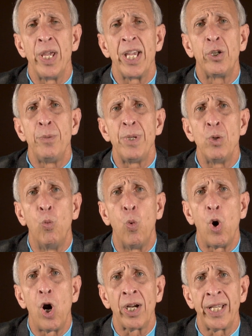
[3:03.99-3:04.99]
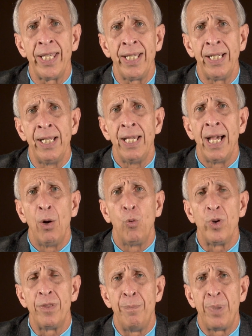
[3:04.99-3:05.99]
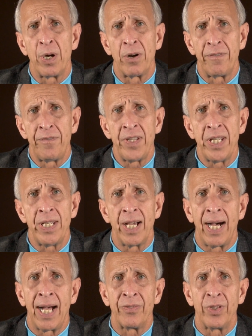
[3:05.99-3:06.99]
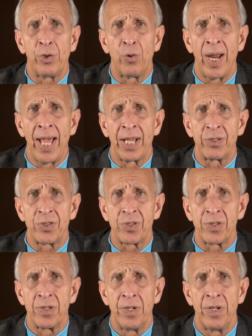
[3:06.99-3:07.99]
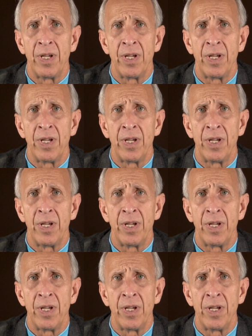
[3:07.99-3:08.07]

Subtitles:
It could be walking with bare feet on the grass